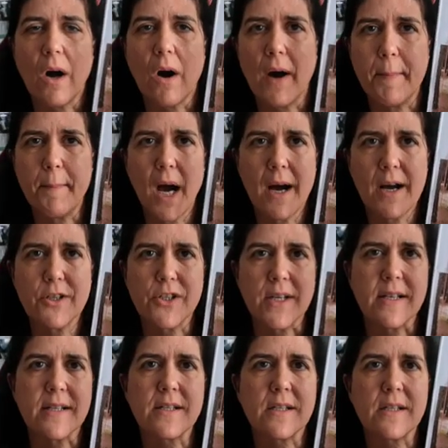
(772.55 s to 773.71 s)
I
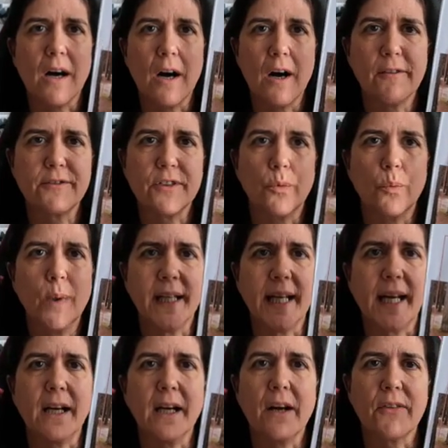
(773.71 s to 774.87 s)
purchased after
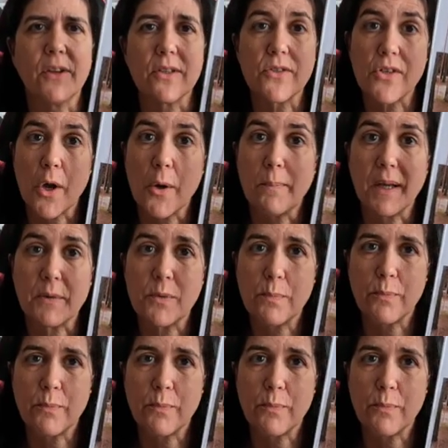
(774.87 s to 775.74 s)
winning the Sew Blood